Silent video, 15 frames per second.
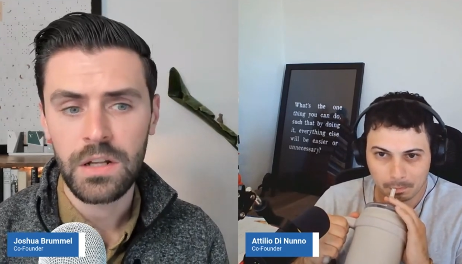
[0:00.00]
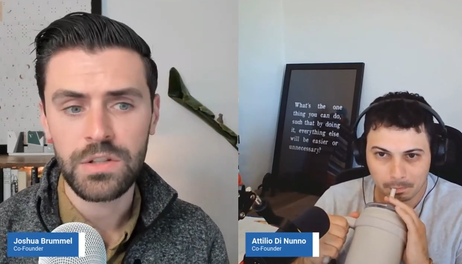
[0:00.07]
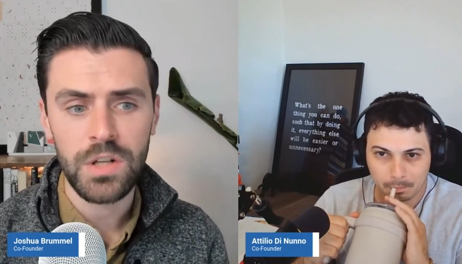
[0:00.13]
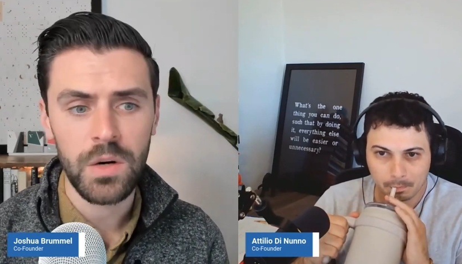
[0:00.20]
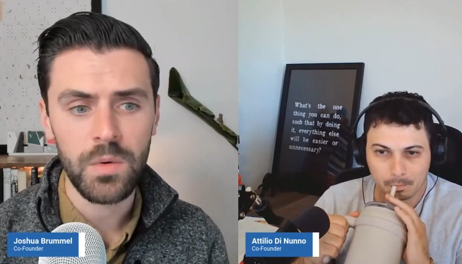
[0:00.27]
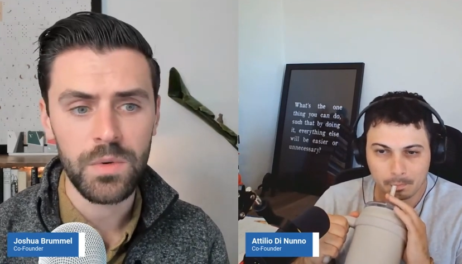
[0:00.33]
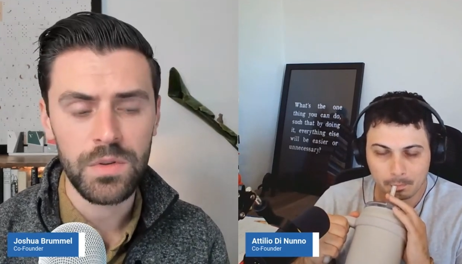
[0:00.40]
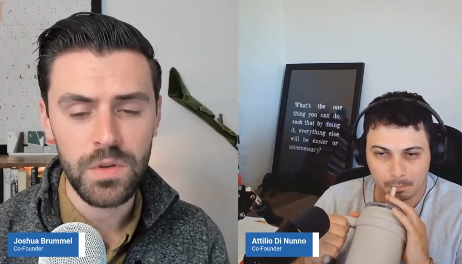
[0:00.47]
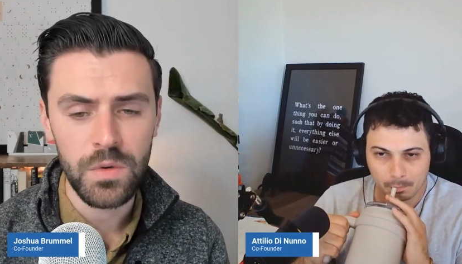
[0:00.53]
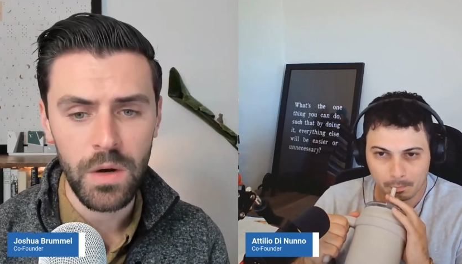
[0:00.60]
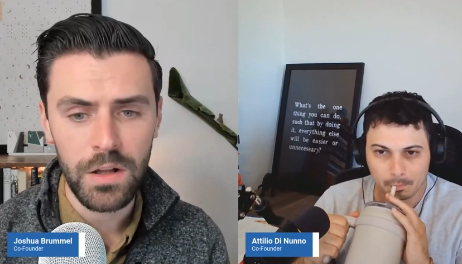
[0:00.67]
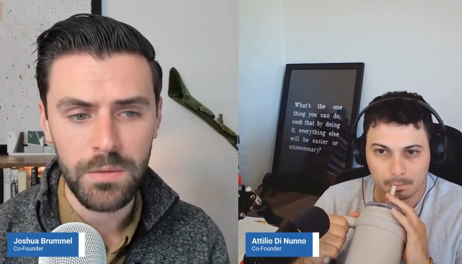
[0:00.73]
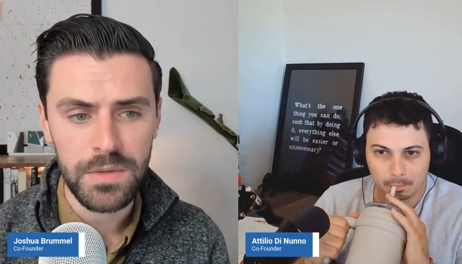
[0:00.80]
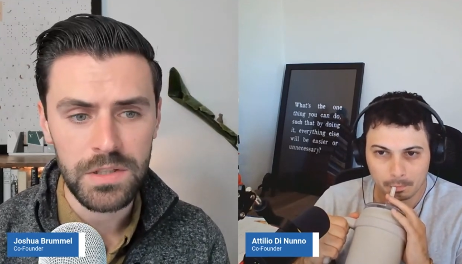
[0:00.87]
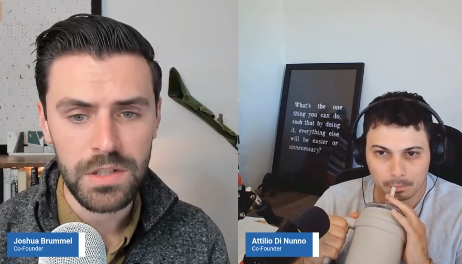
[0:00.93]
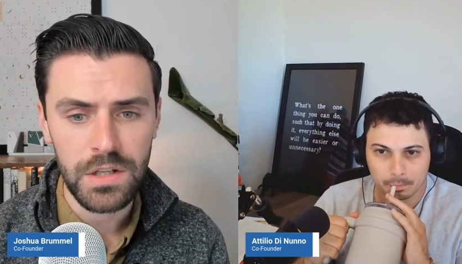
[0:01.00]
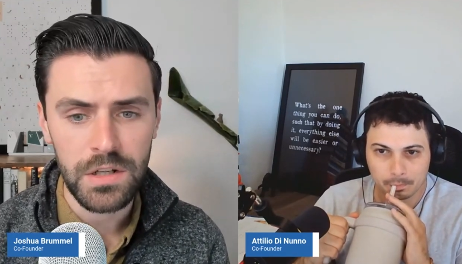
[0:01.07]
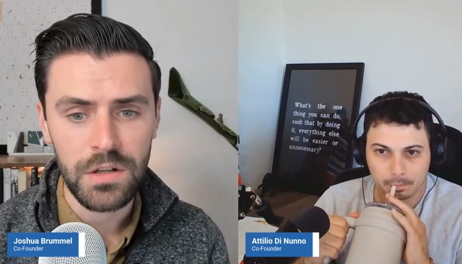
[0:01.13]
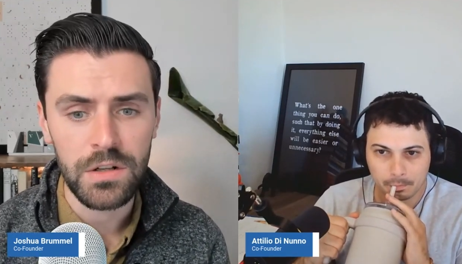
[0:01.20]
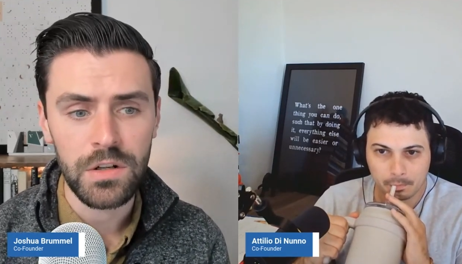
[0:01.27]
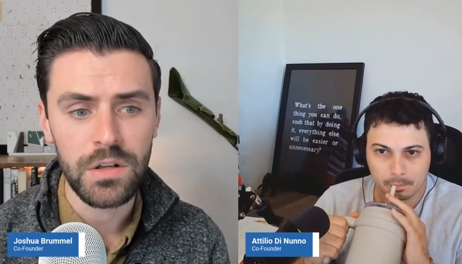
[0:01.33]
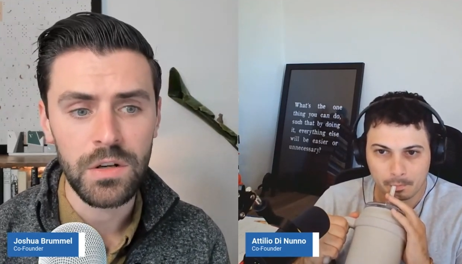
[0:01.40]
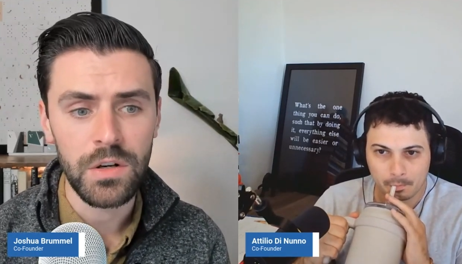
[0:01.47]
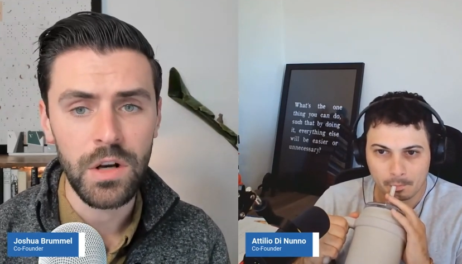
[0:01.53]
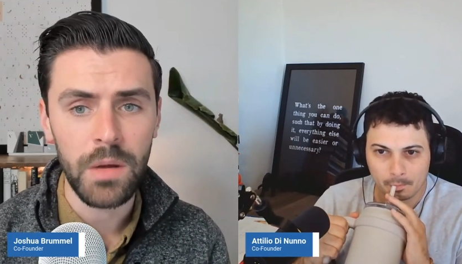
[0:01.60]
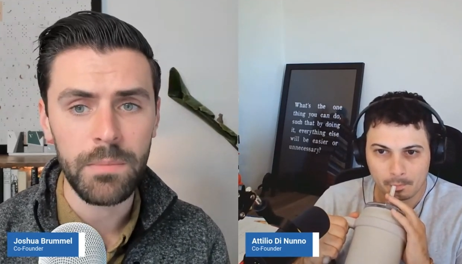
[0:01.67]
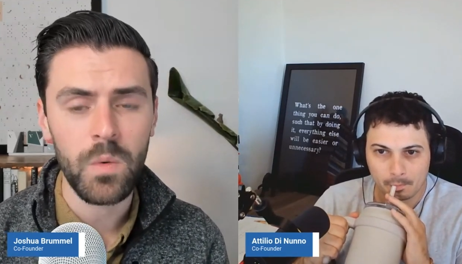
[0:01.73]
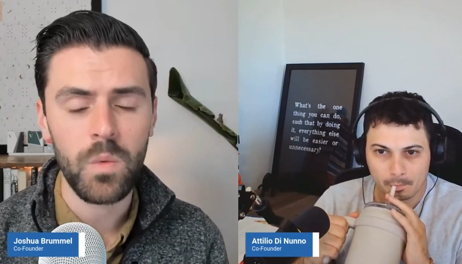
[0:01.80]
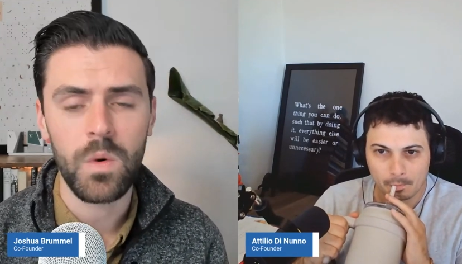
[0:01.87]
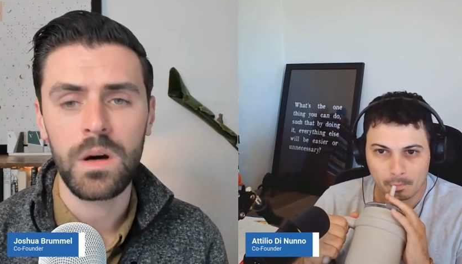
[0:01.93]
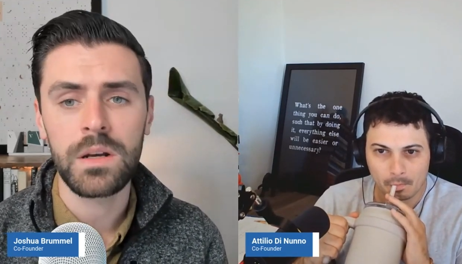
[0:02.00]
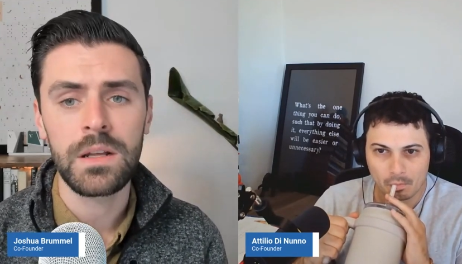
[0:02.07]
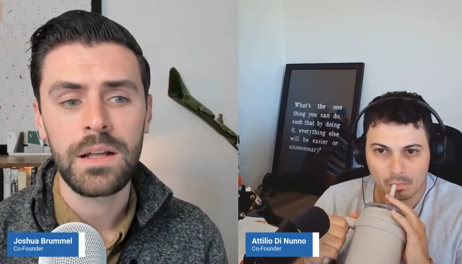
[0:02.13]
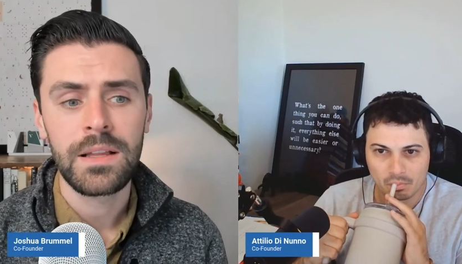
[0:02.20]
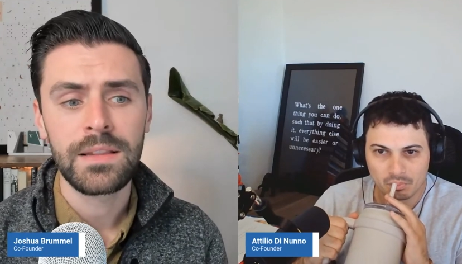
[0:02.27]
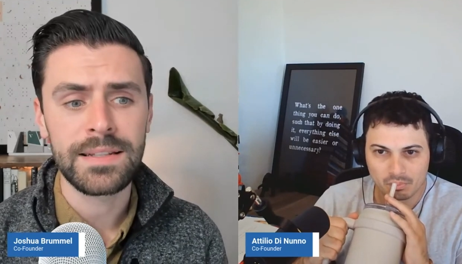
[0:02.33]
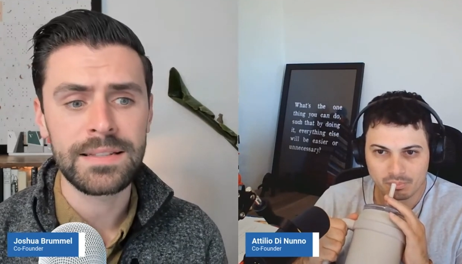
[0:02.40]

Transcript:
Speaker 1: I'll start with two elements here. Number one,